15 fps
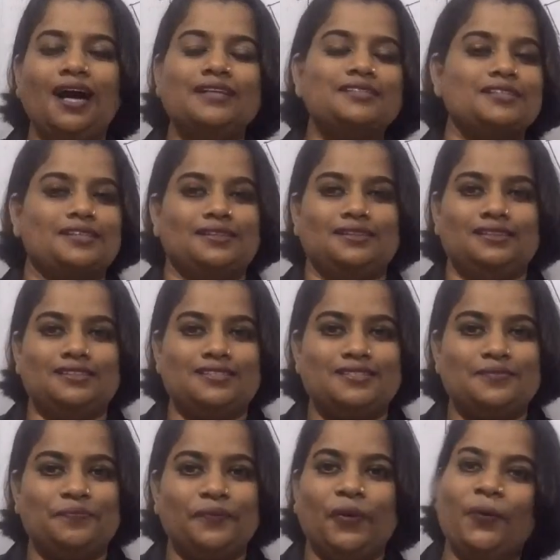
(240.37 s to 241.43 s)

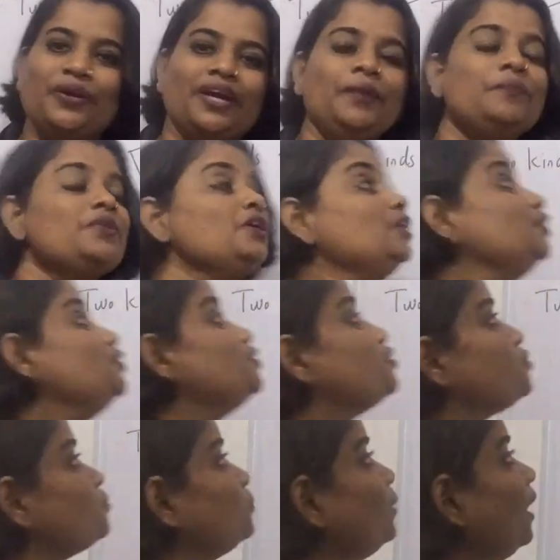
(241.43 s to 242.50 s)
articles. Okay,
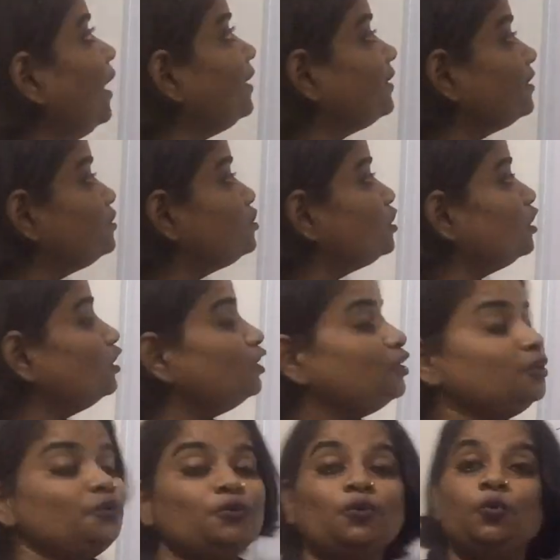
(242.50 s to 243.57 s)
so I can tell
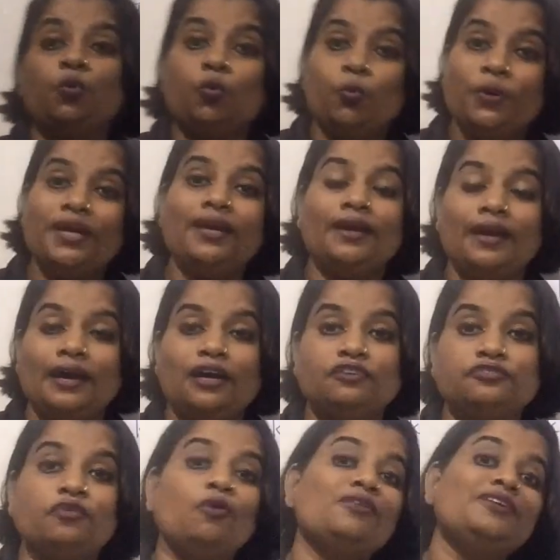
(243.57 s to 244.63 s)
you we
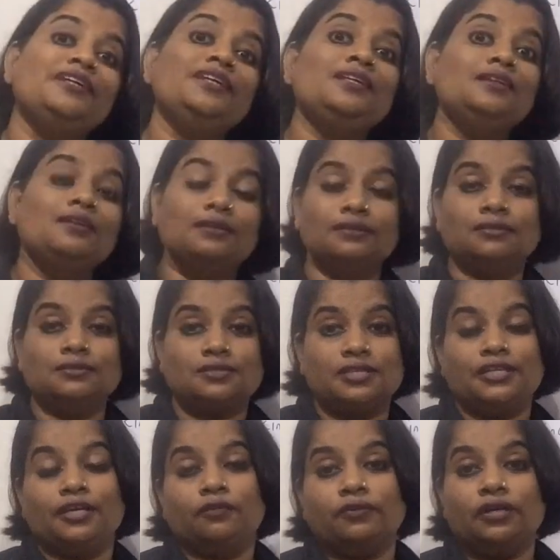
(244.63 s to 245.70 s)
have already
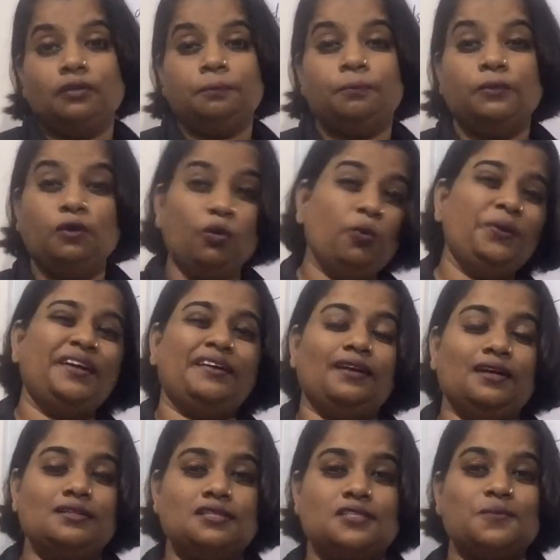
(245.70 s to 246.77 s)
learned in our lower
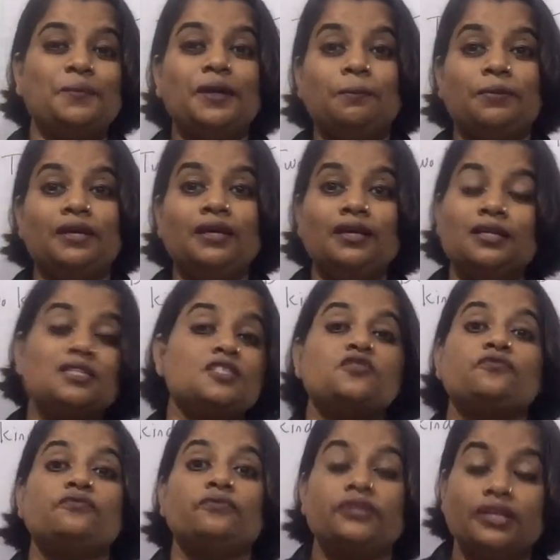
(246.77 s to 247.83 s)
classes. Maybe it
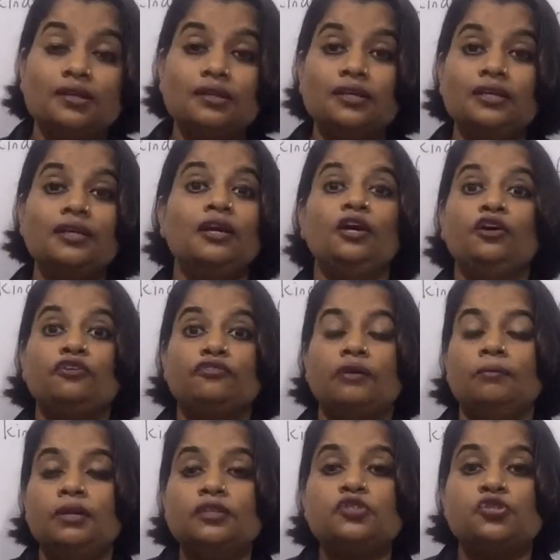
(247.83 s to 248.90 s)
is really
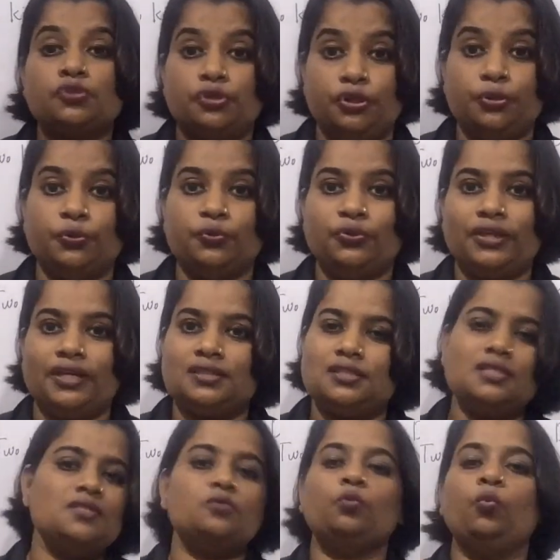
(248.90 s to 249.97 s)
familiar to you.
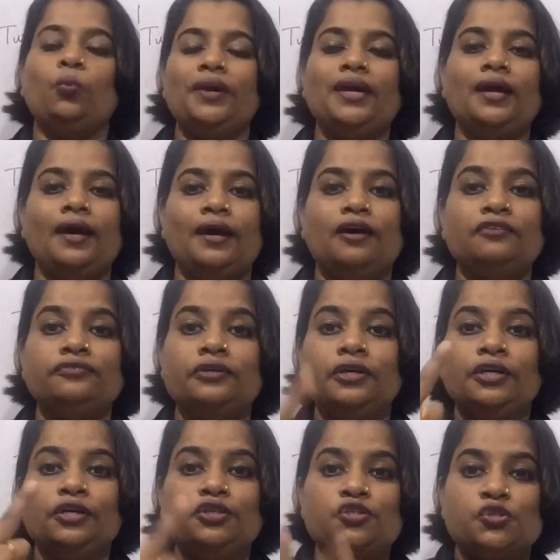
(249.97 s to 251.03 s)
That is, we have
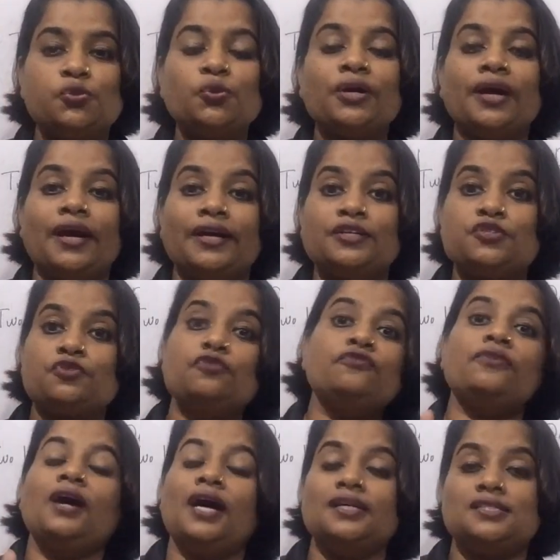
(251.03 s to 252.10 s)
two kinds
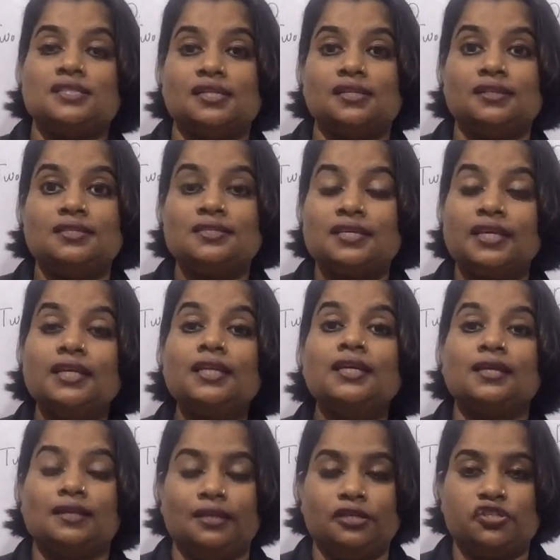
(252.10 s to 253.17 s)
of articles in
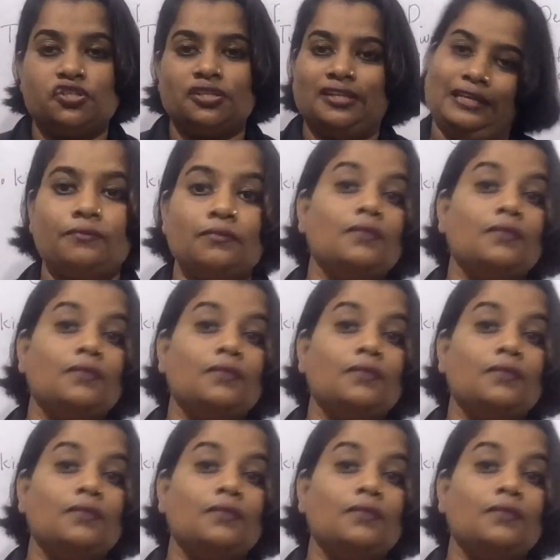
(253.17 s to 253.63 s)
English,